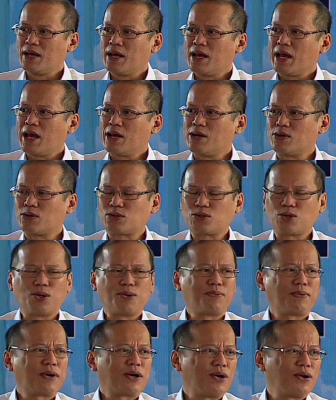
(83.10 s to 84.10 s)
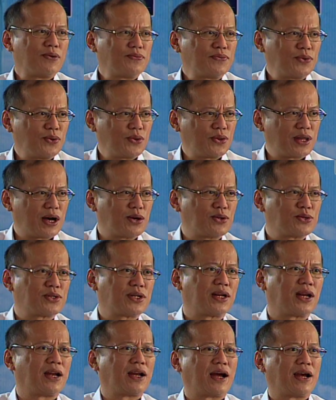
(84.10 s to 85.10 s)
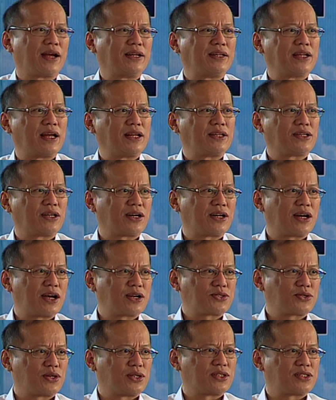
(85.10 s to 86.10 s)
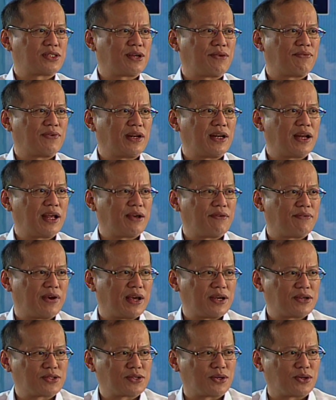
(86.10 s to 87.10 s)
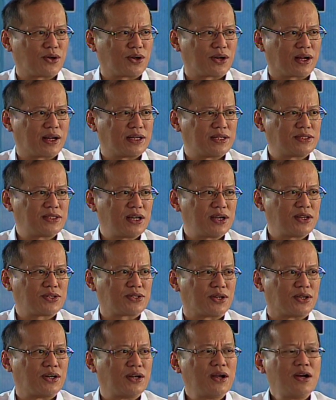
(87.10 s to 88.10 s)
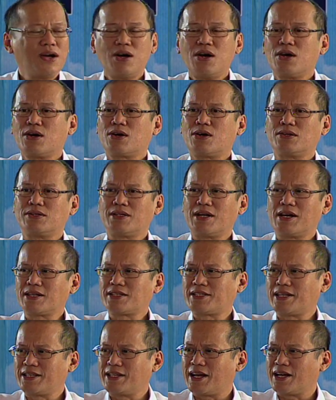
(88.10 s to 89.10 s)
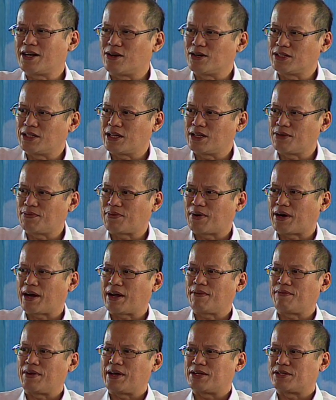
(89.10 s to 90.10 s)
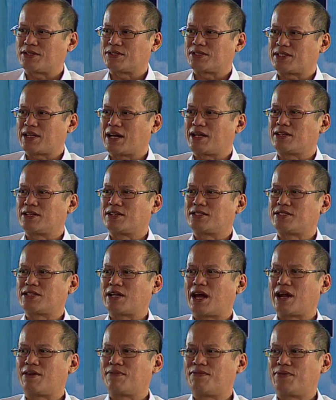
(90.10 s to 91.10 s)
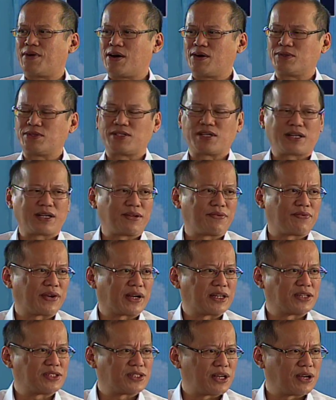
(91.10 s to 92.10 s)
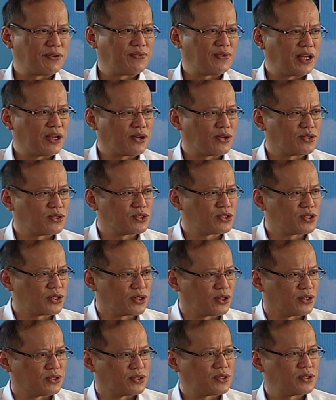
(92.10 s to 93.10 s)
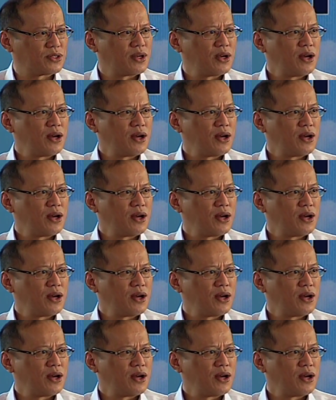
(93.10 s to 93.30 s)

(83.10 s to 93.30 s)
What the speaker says: In October of 2009, the International Civil Aviation Organization conducted an audit of our aviation standards and found significant safety concerns.